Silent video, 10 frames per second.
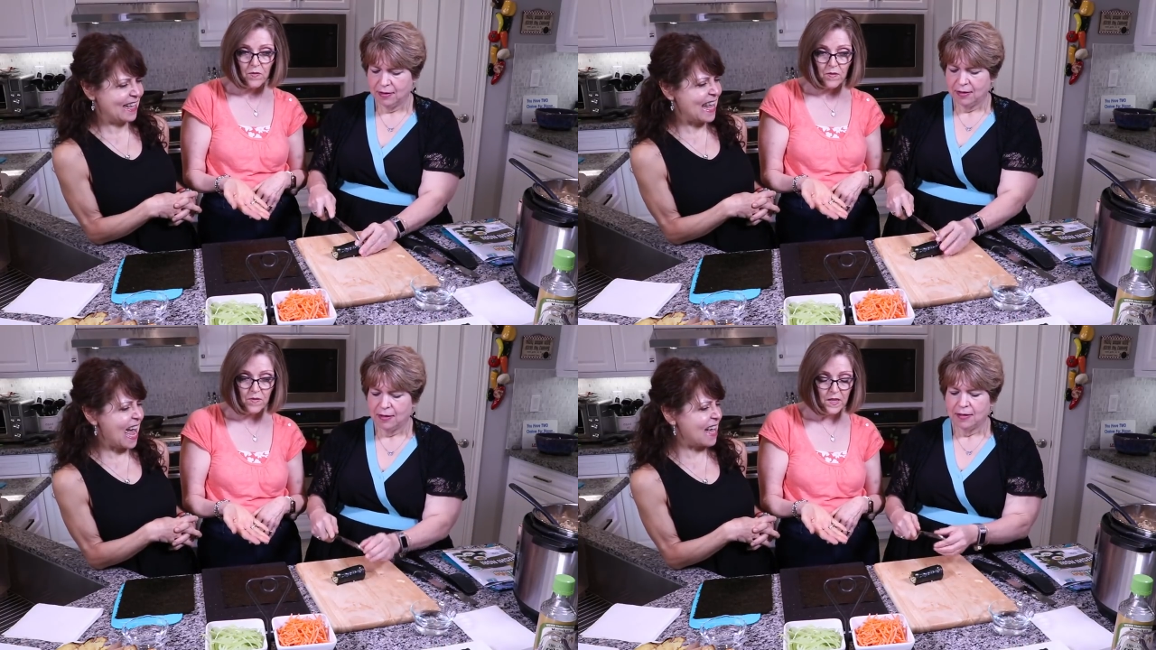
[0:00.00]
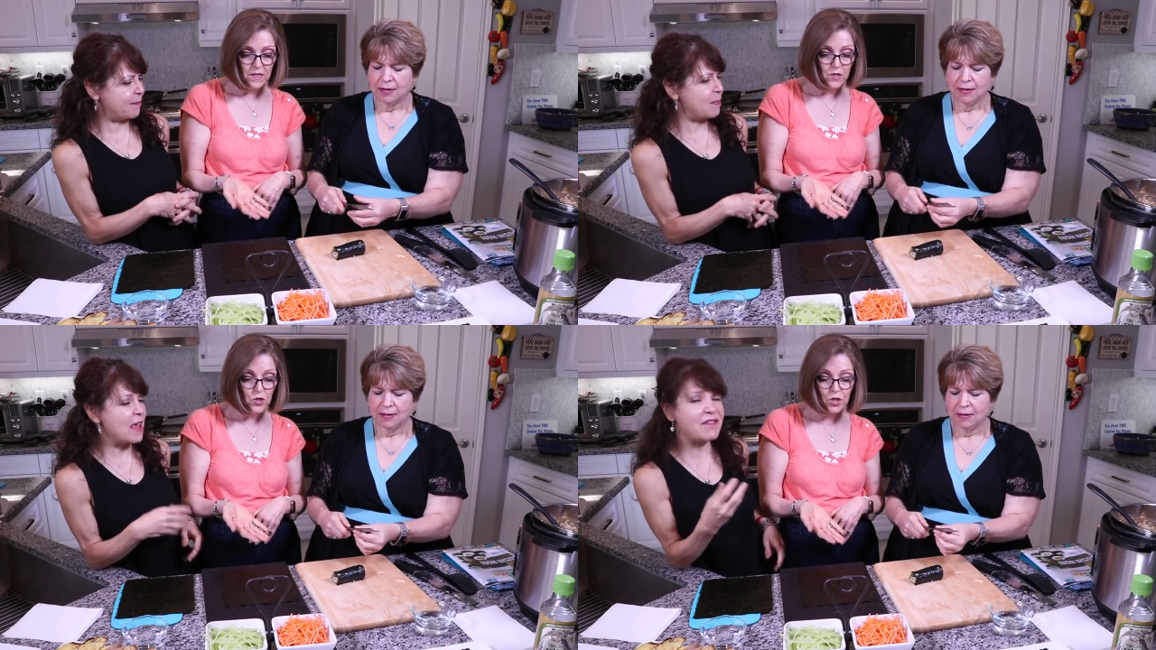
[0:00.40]

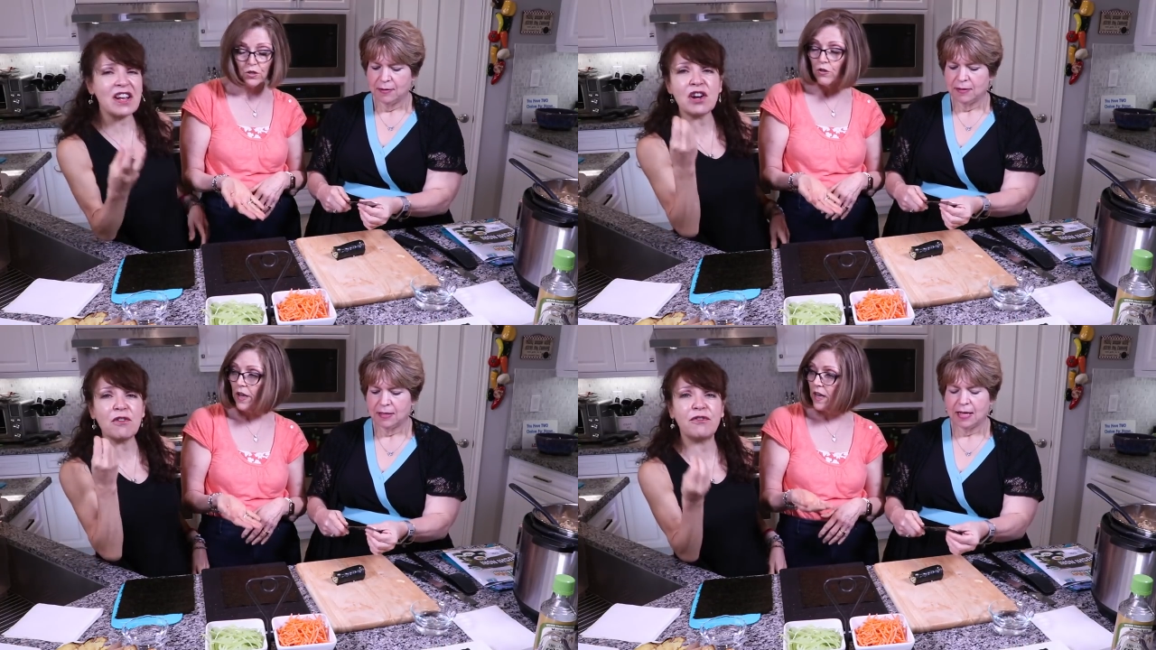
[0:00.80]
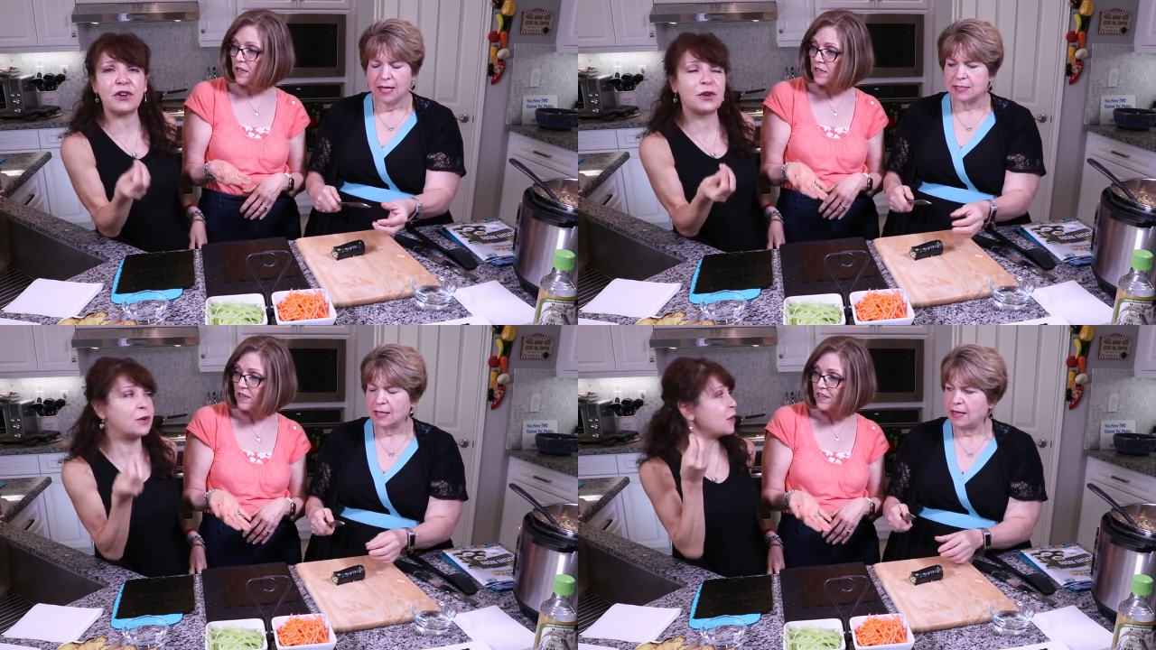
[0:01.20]
Speaker 1: yes. this too. Finger and
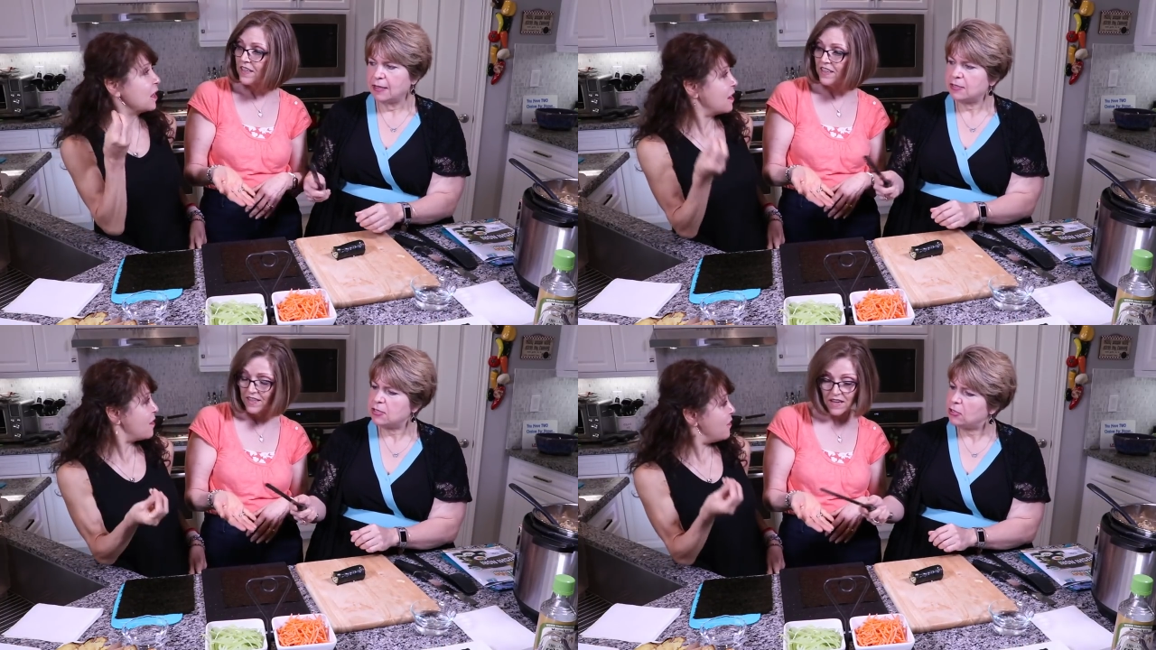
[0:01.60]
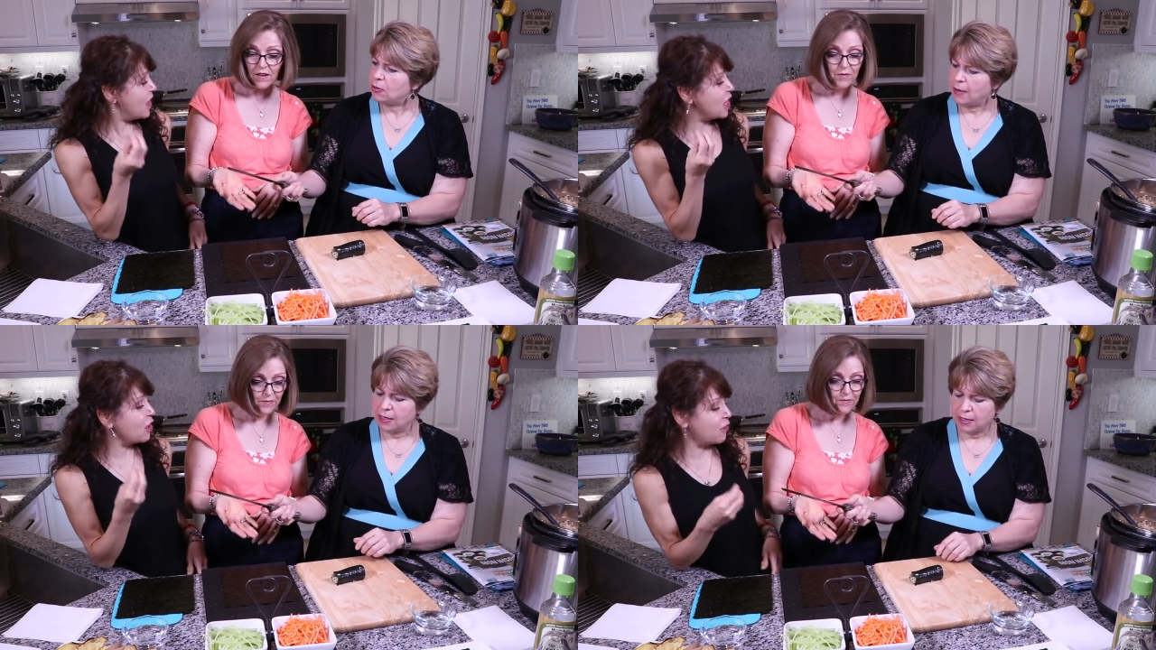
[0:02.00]
food. It's like, so
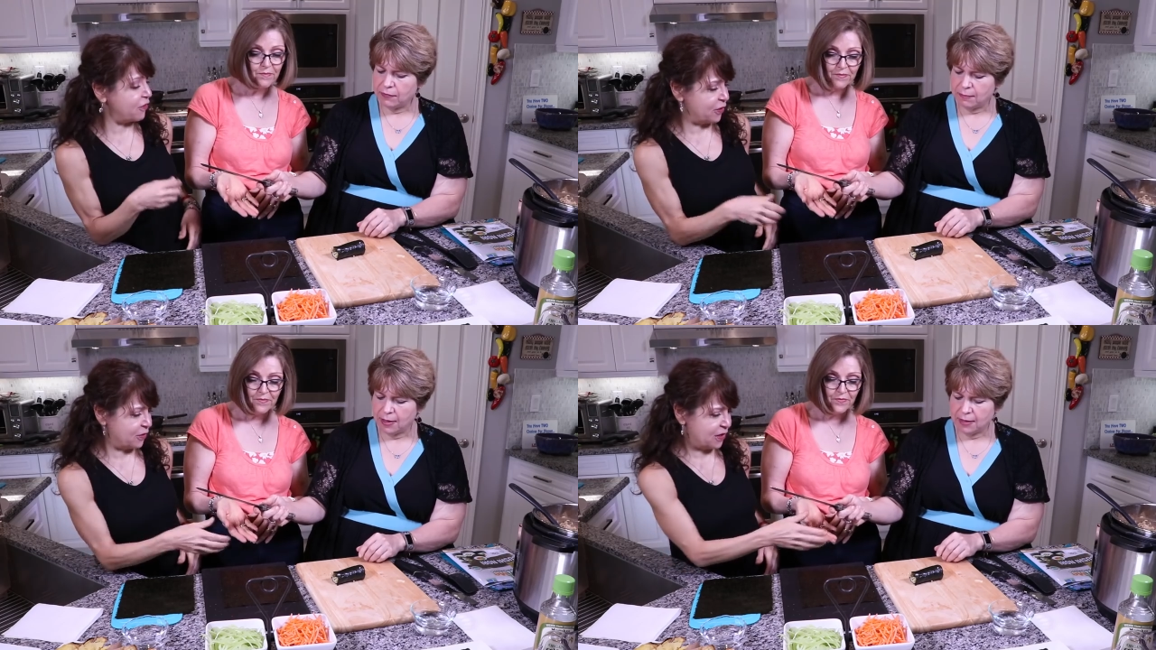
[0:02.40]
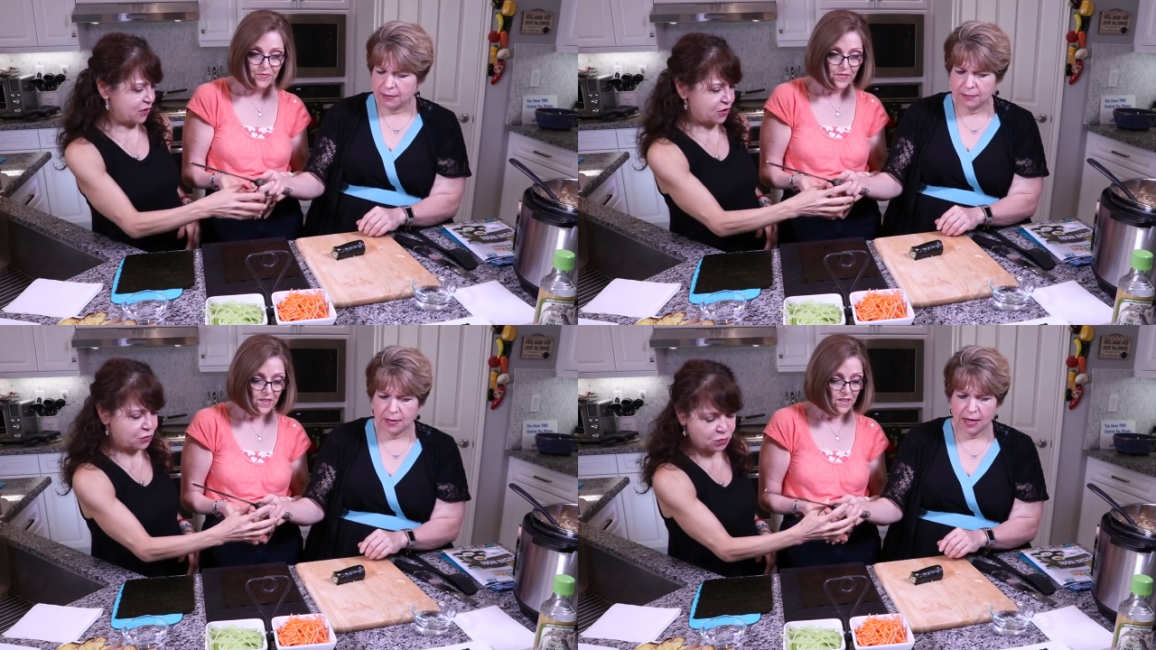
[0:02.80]
yeah. you mind giving
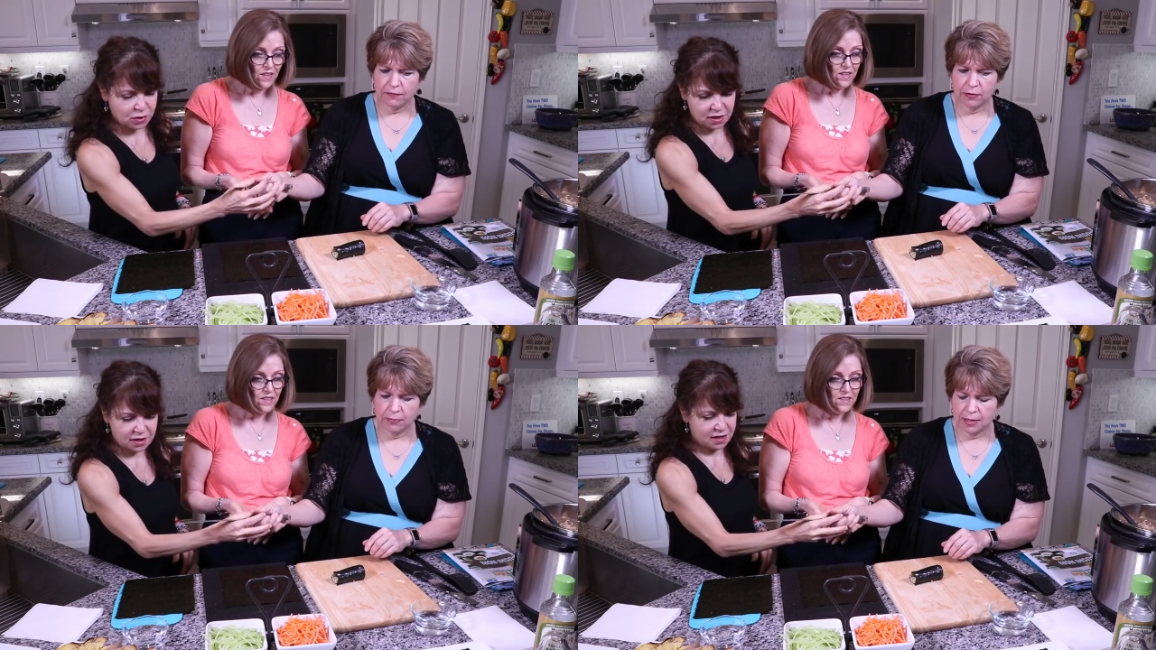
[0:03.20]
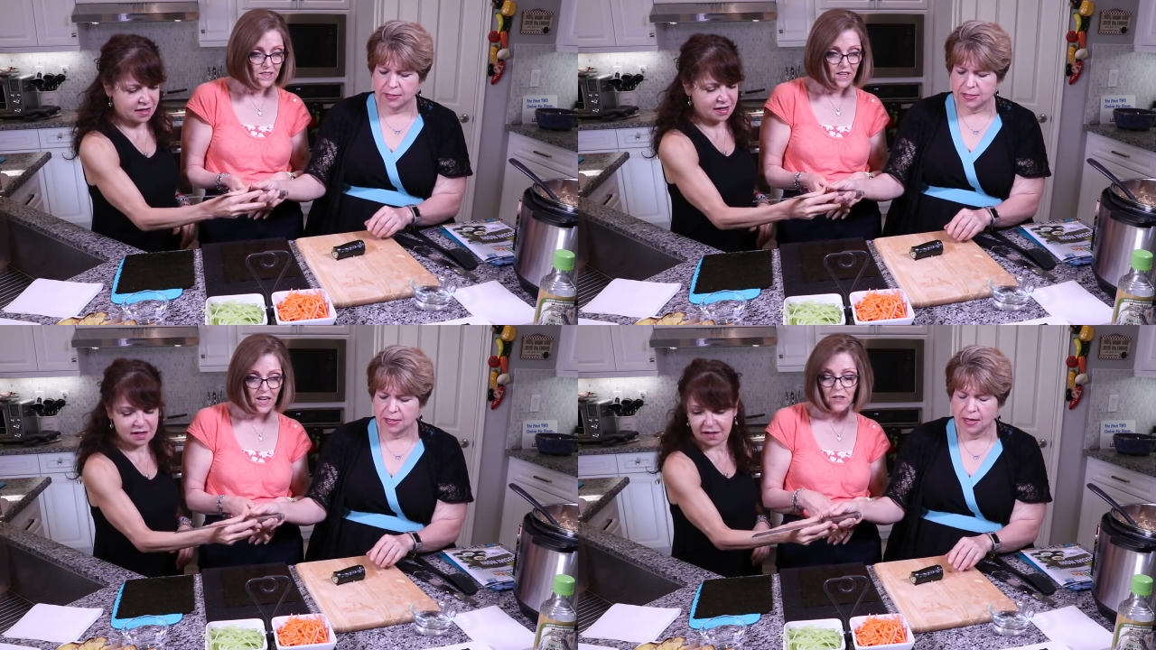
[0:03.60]
my sure. knife a rinse?